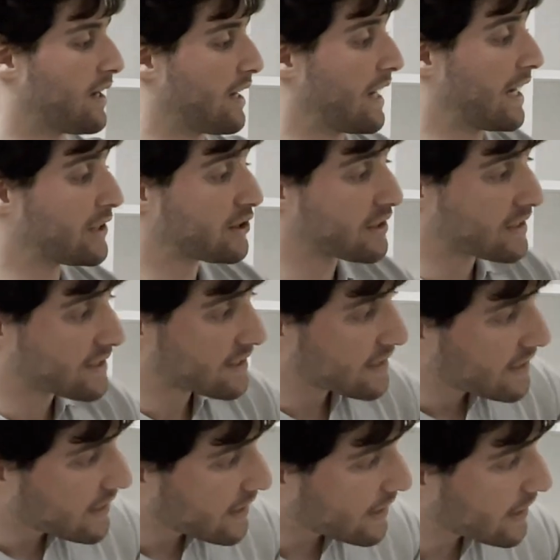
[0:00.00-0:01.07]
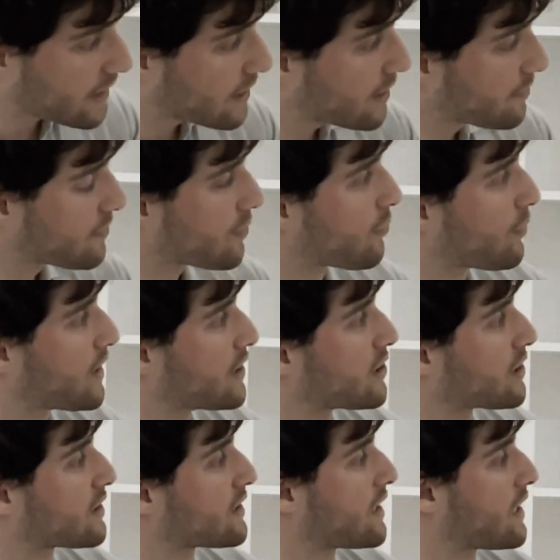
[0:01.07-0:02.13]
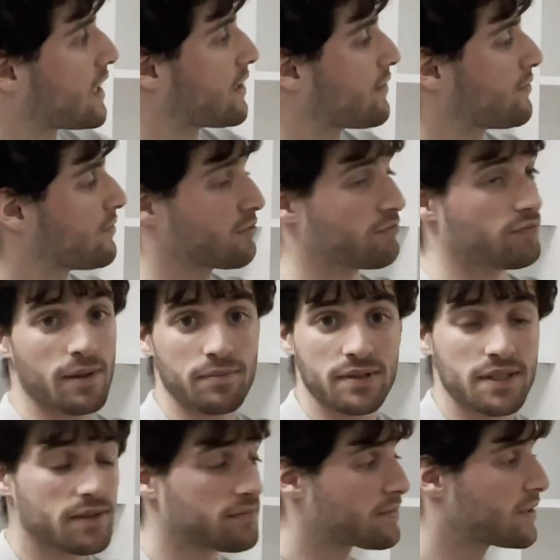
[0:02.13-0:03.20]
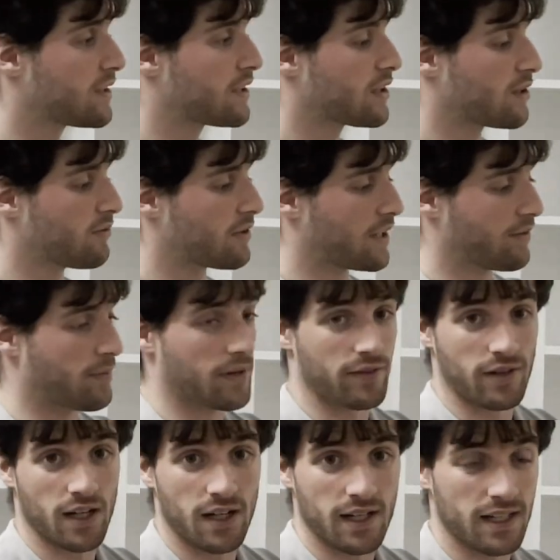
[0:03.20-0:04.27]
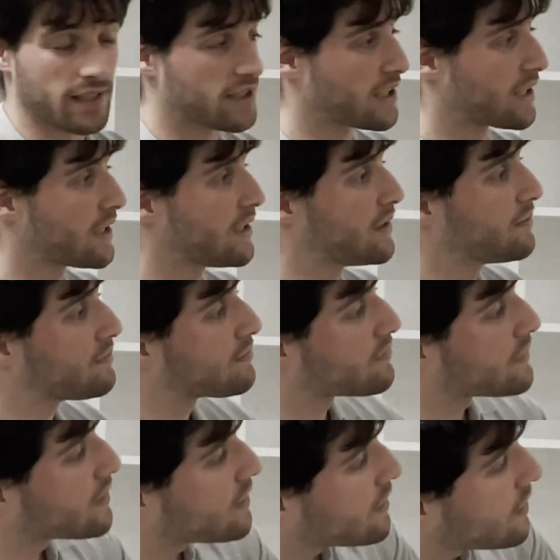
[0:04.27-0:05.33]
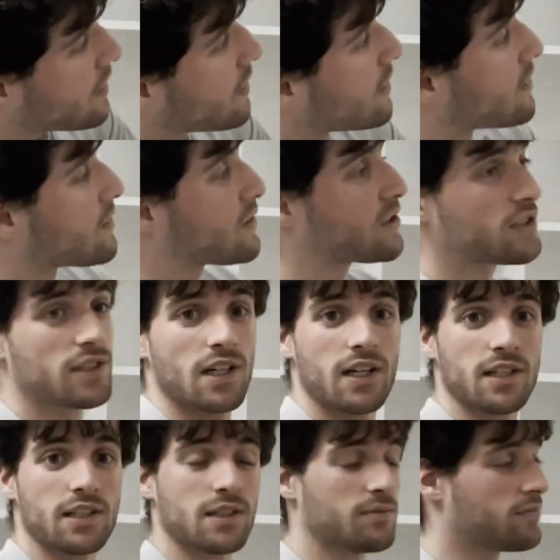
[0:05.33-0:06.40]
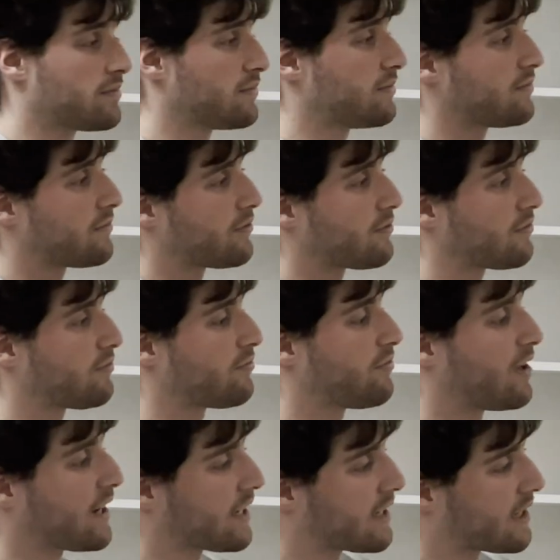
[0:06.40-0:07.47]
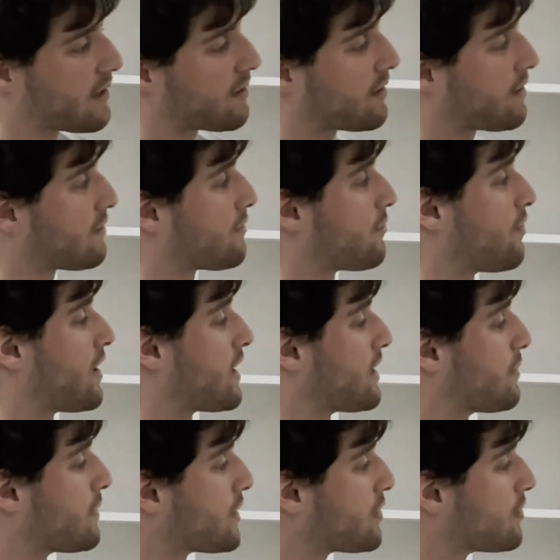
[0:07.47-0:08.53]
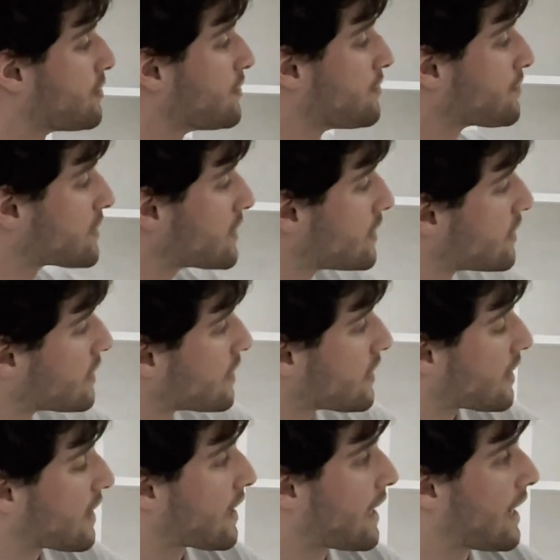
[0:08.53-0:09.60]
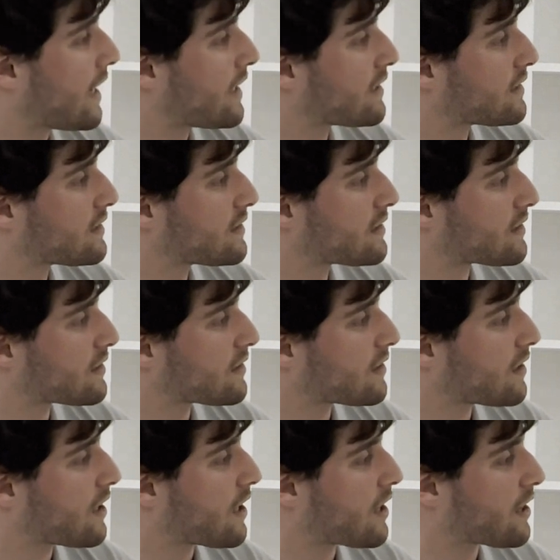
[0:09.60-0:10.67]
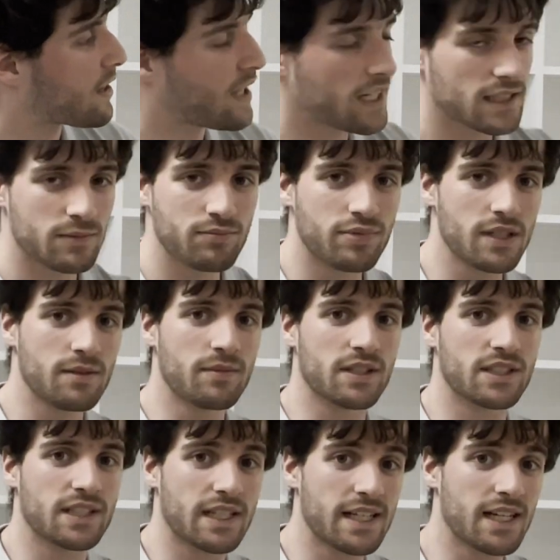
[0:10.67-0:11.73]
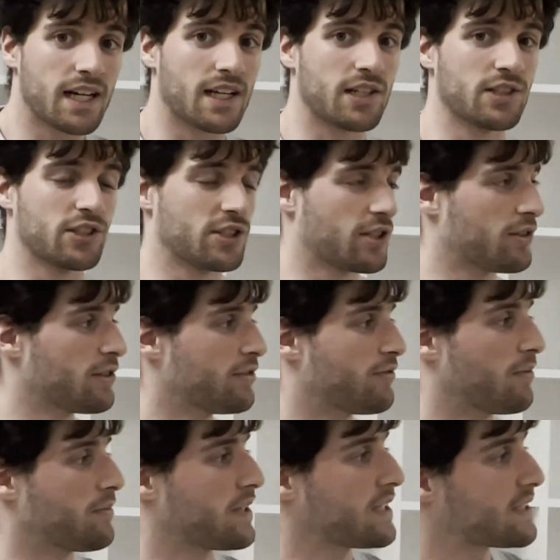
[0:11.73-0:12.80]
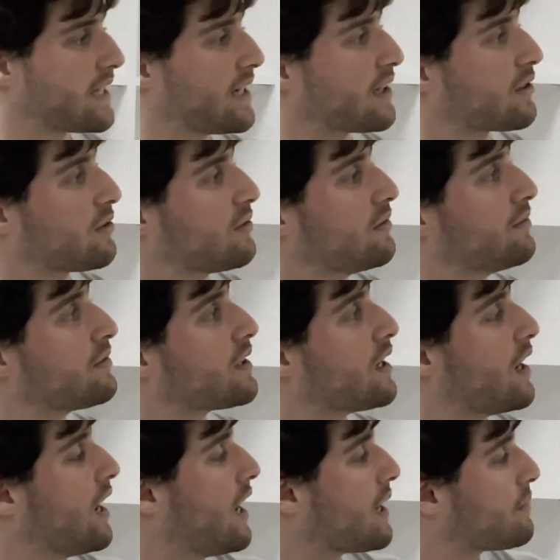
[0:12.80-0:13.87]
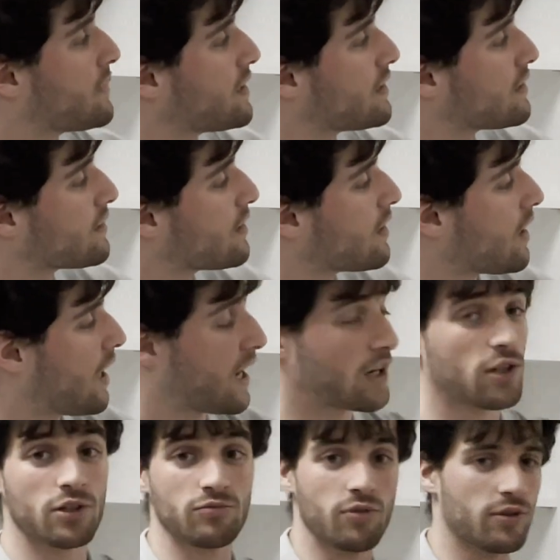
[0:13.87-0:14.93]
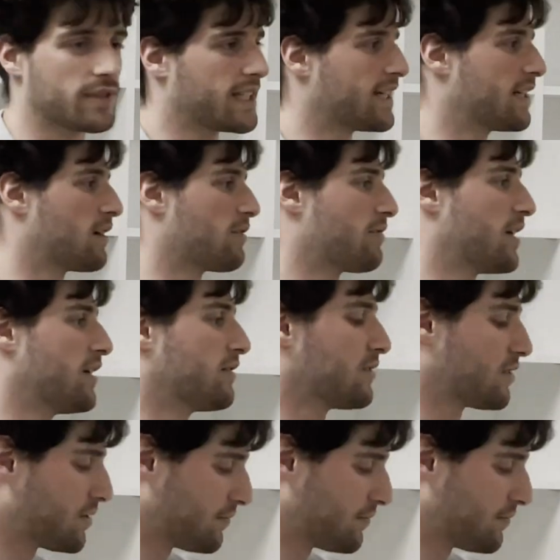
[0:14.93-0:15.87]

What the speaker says: As you can see here, we just have the ribs. We have a bit of cartilage here, sternum right here, right in the middle, and that's pretty much it I can show you from this angle. I mean, I could rotate it around.